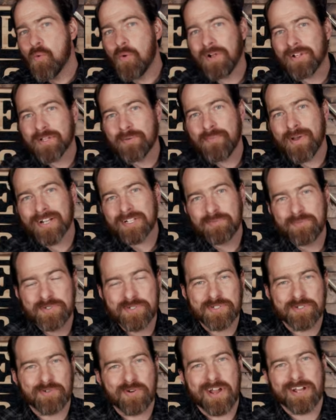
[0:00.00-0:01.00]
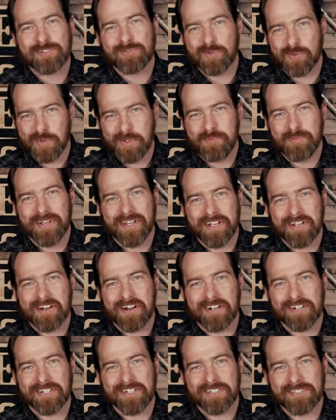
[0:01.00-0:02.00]
Welcome back to Booze On The Rocks, where we make
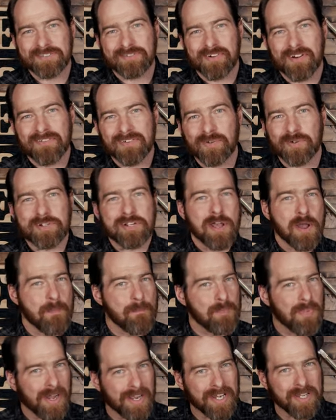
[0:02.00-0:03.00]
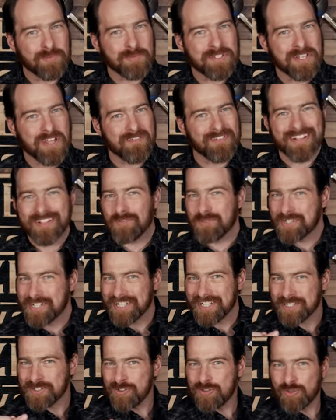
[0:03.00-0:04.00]
cocktails for everyone. My name is David Edwards,
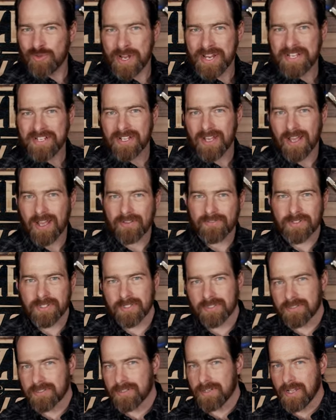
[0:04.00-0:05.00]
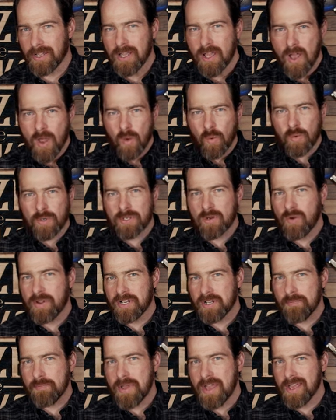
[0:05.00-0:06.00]
and it's great to have you here today. We're going
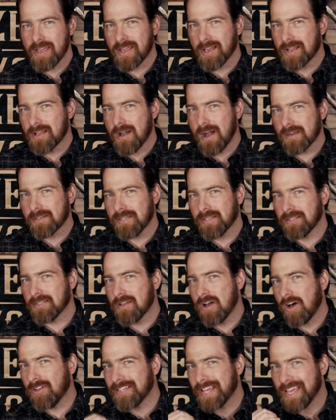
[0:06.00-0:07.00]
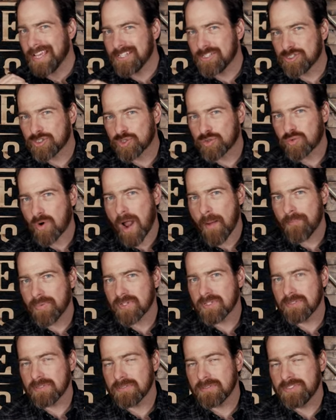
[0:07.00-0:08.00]
to make a cocktail called a
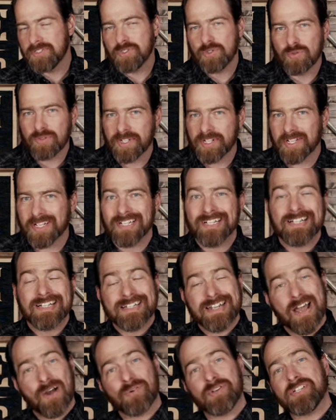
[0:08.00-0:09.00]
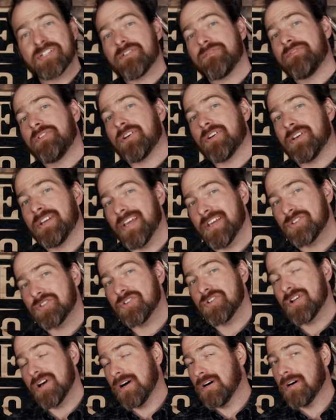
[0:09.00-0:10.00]
Tropical Dewrita. Now, it is a
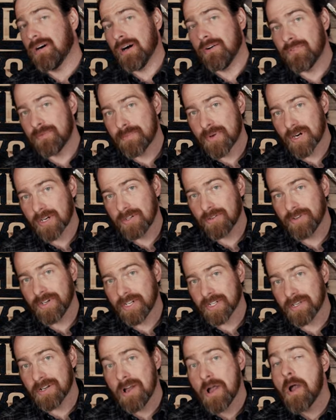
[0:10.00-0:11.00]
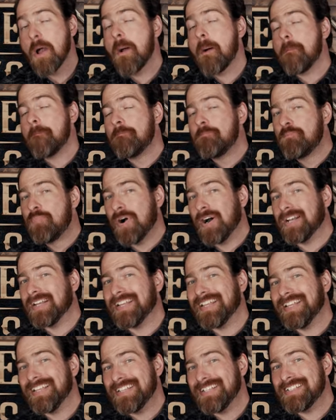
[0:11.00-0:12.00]
variation of a margarita, but
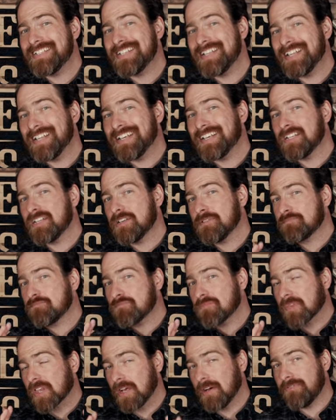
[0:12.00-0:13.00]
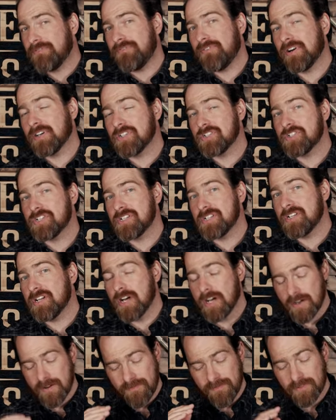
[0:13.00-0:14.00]
is it a function
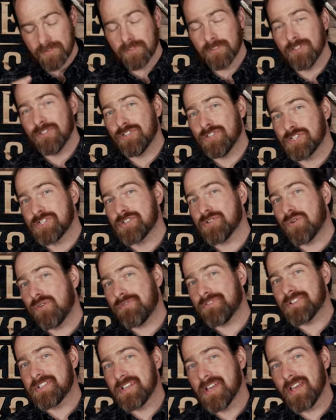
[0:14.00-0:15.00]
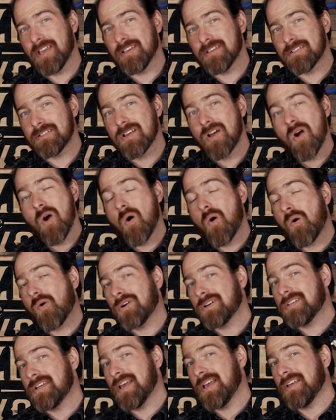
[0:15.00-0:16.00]
of looks over taste
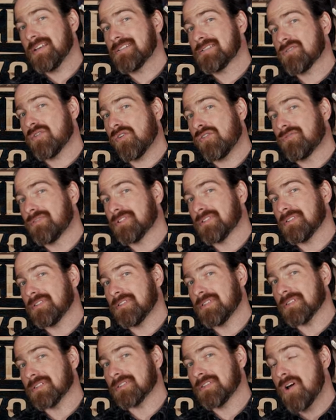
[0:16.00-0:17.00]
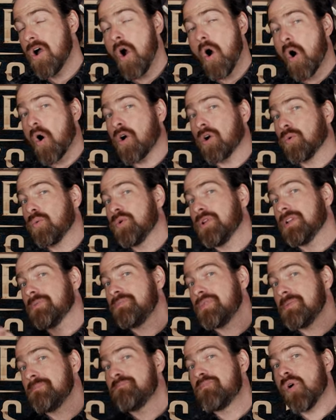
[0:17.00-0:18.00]
or taste over looks? Or will
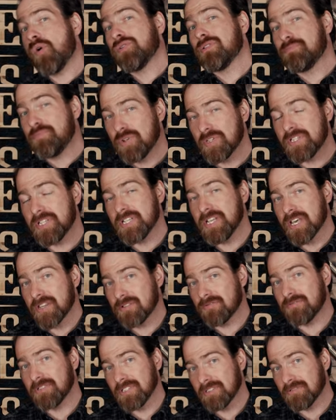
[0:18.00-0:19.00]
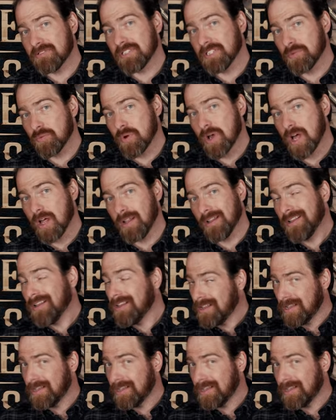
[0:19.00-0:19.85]
it be both put together really, really well?